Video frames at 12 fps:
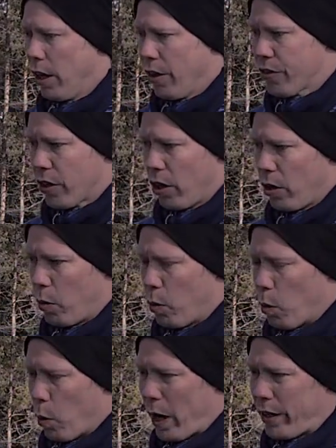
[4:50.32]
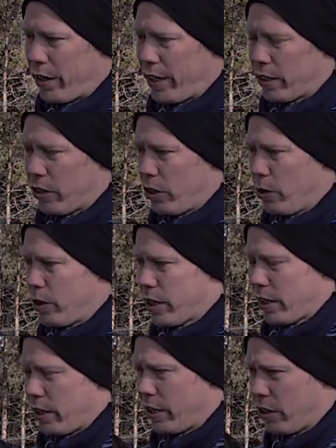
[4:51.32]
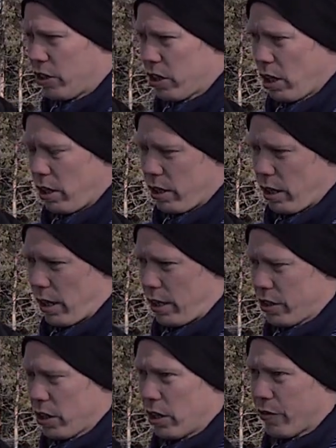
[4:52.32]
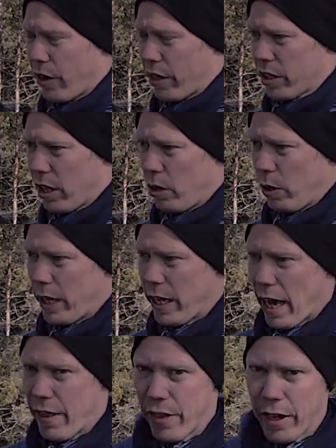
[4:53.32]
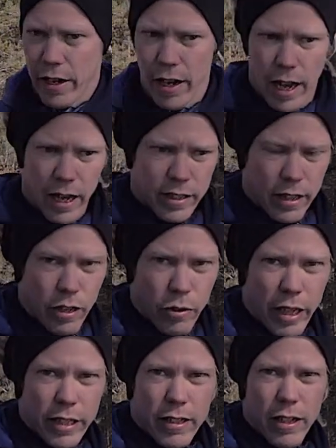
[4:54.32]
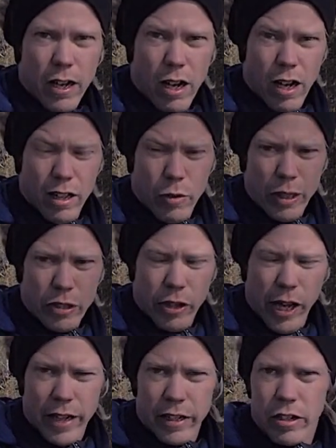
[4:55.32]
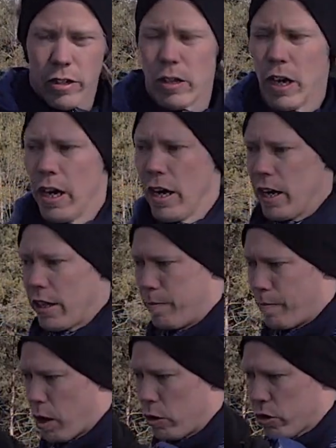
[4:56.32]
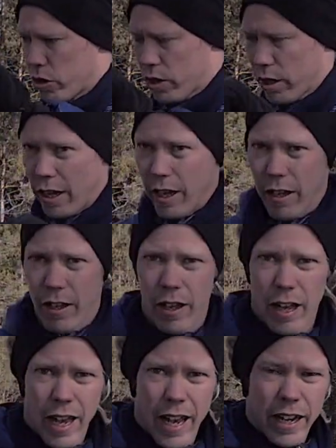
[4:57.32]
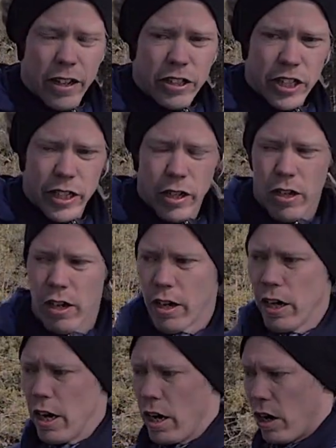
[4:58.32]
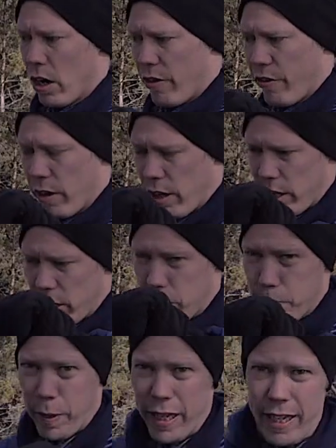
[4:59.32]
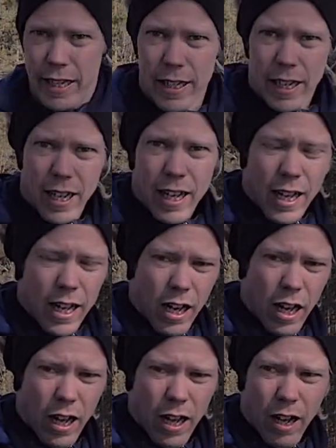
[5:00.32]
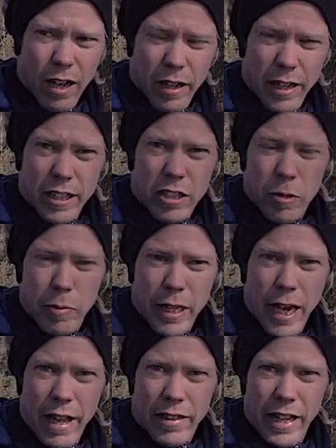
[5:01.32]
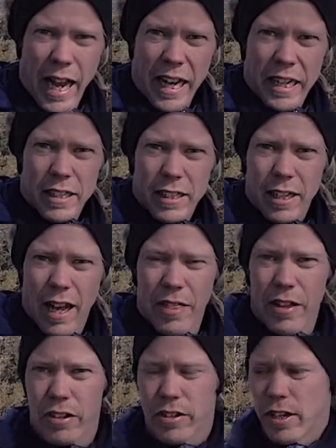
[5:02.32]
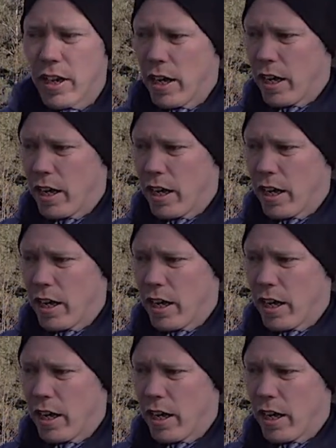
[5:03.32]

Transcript: So what you need to do is you need to start very slowly and then accelerate all the way to the end. So the most energy or speed needs to be at the end, and there's